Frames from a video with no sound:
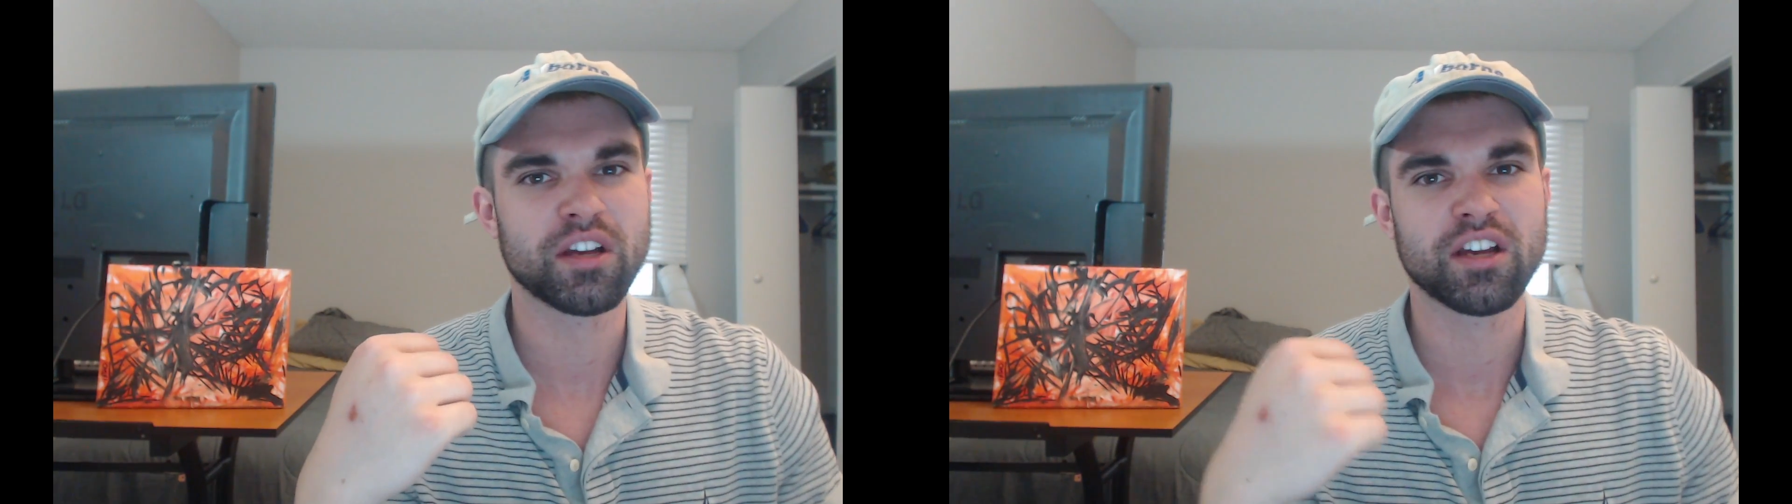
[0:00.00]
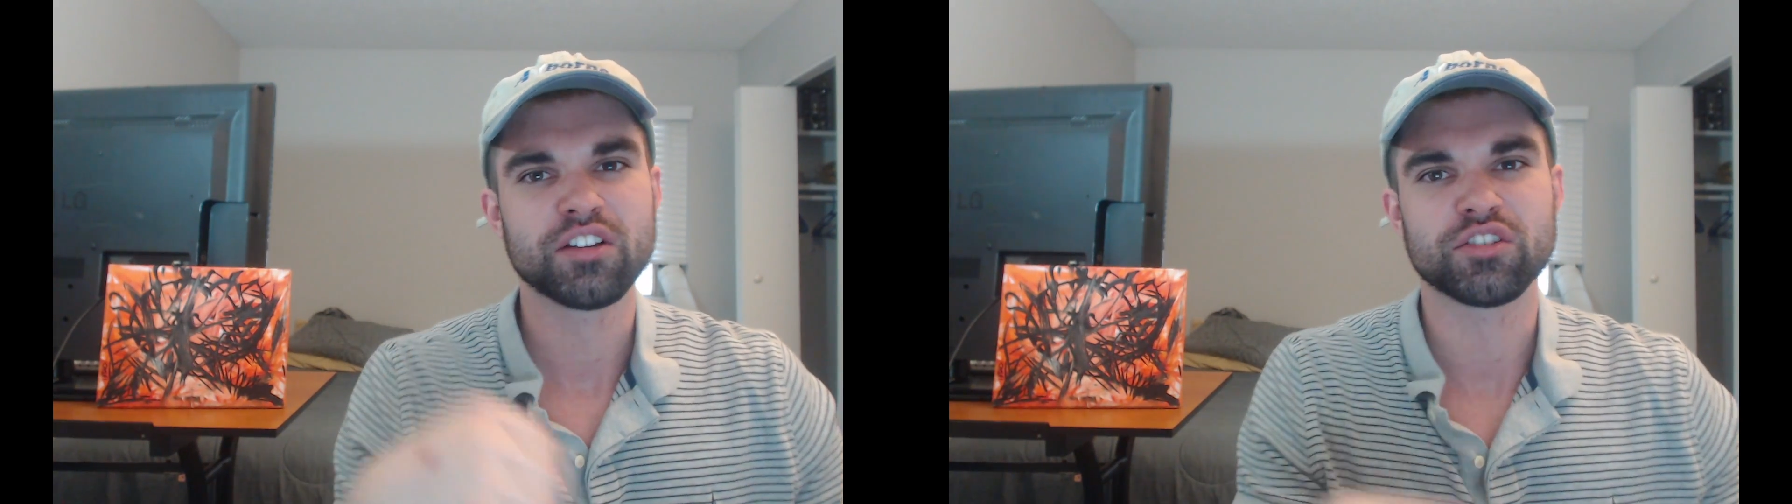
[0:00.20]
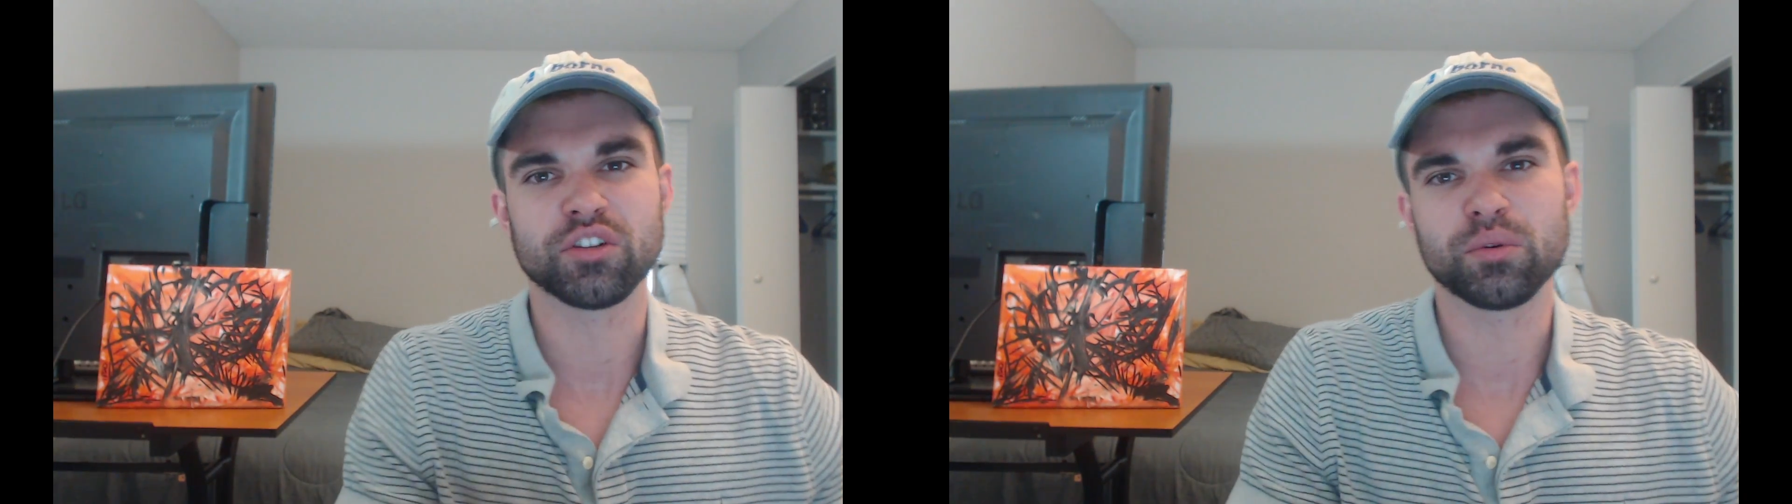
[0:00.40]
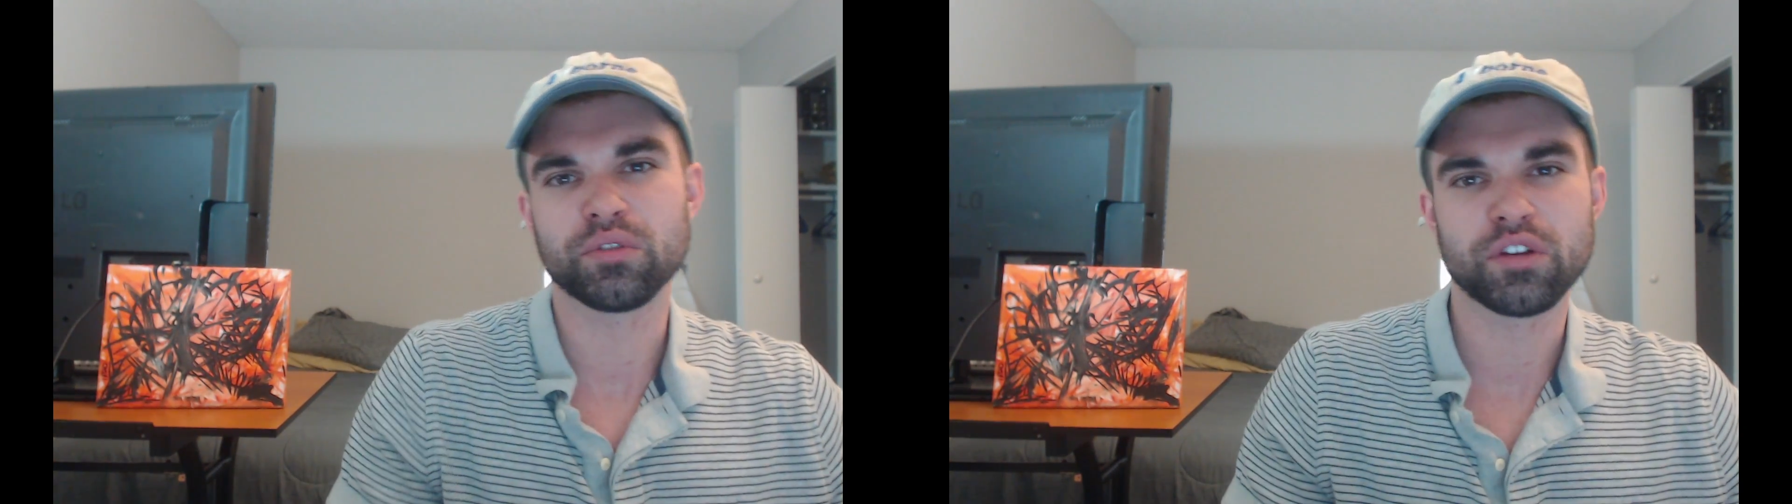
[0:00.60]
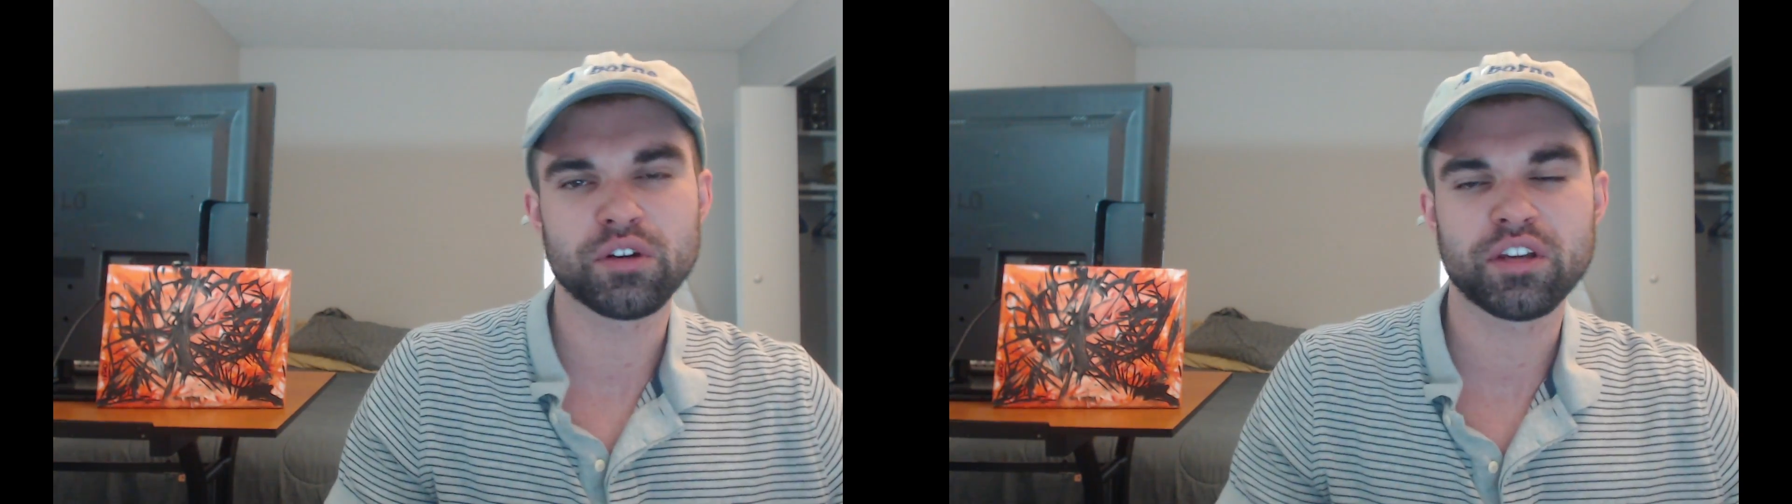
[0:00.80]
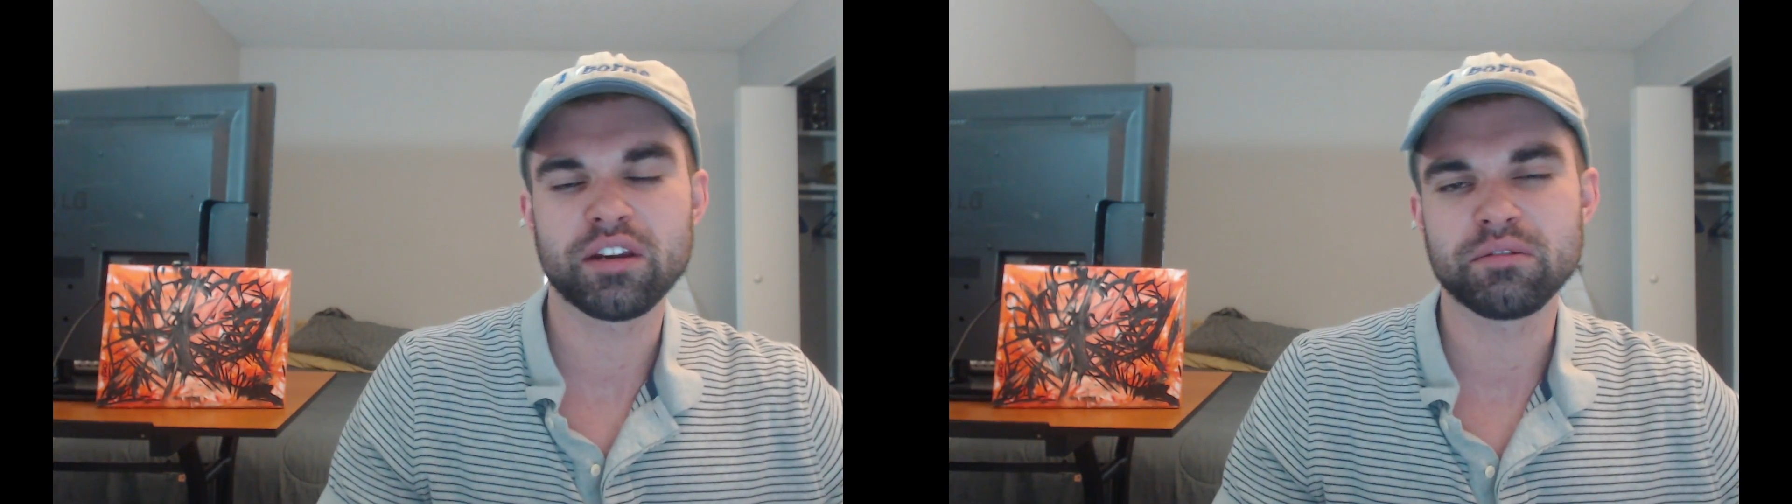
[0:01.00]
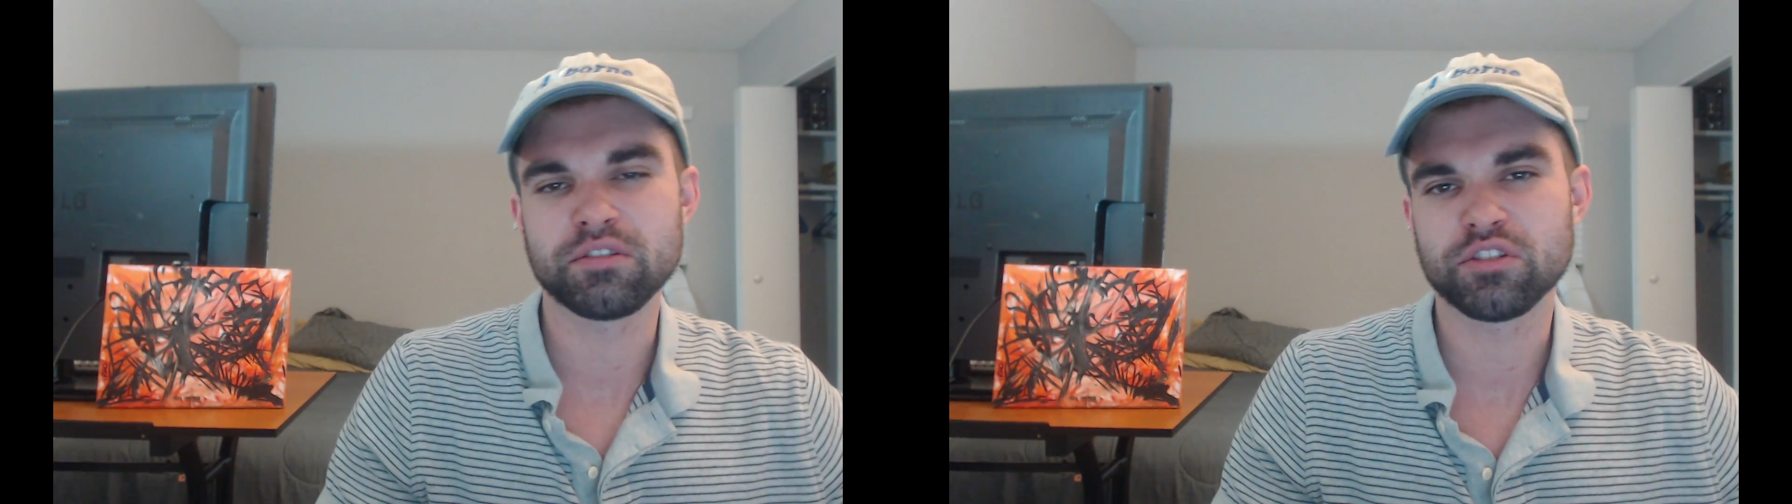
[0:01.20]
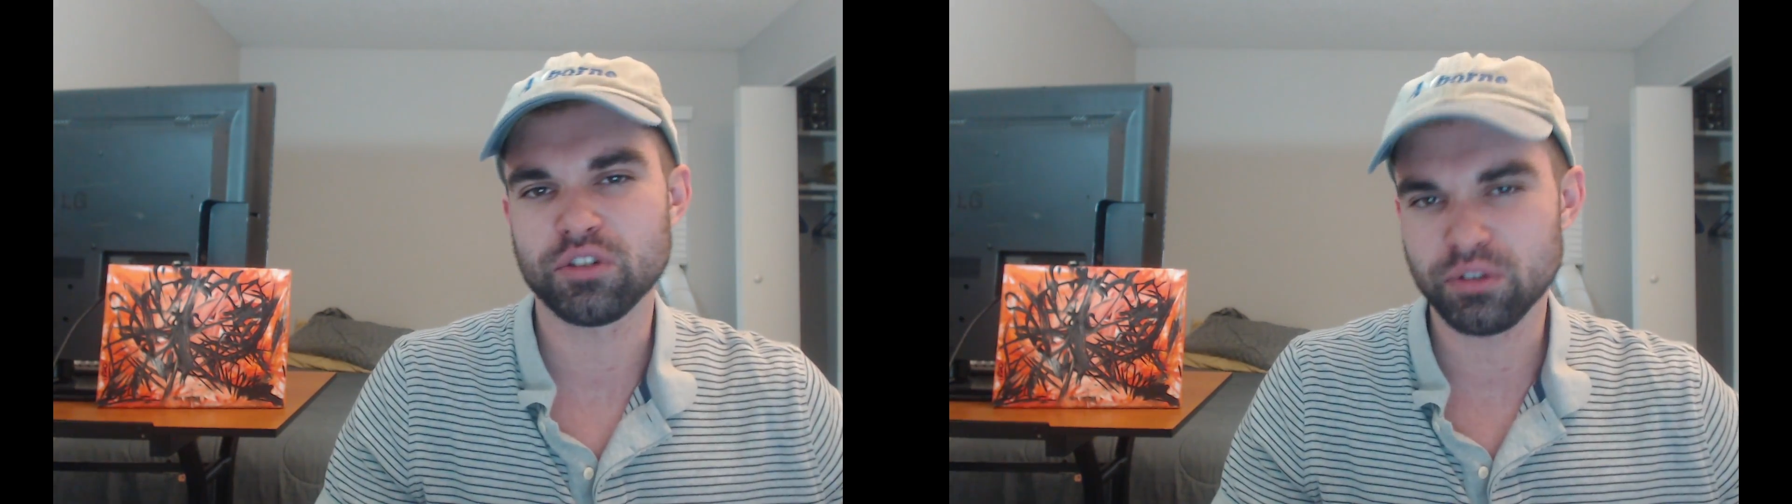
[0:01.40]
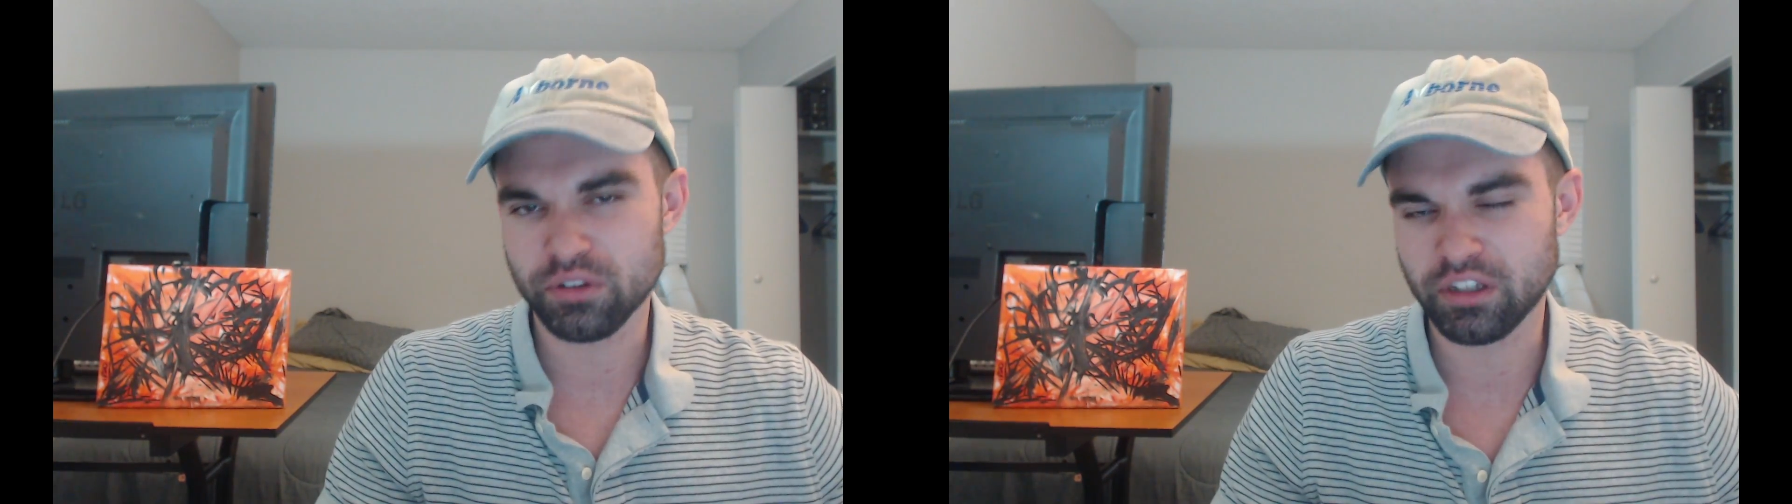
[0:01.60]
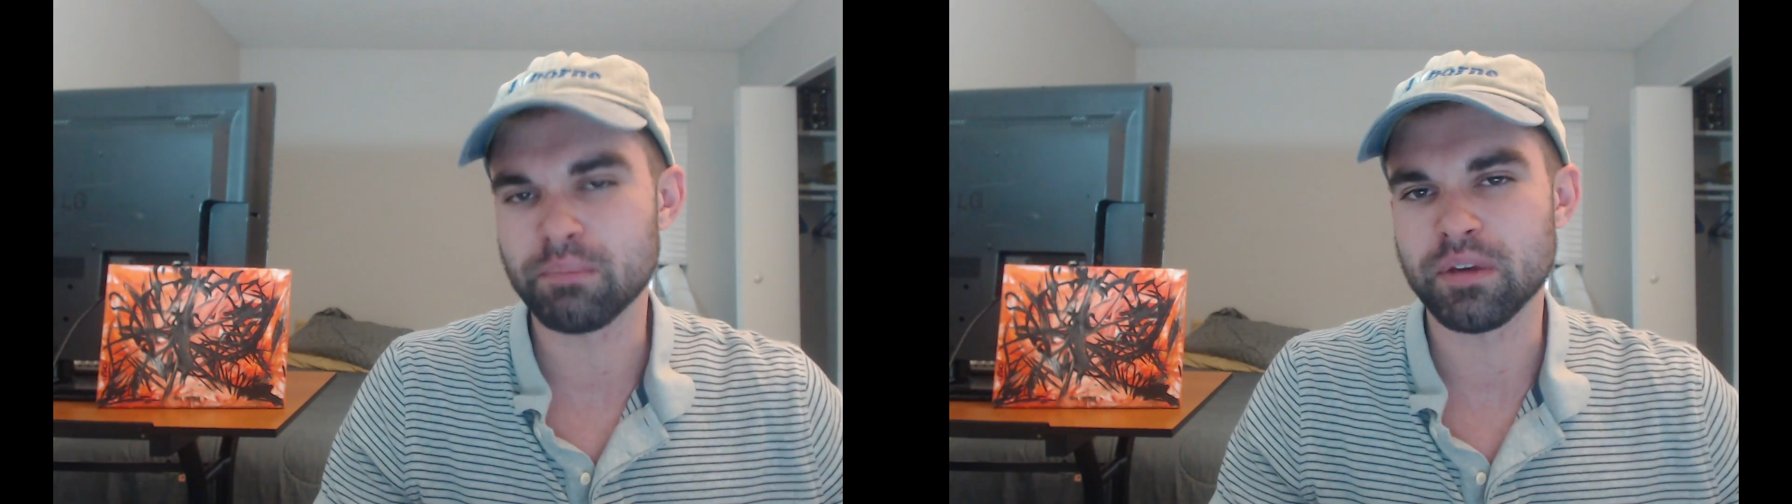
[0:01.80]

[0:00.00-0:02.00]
So there can certainly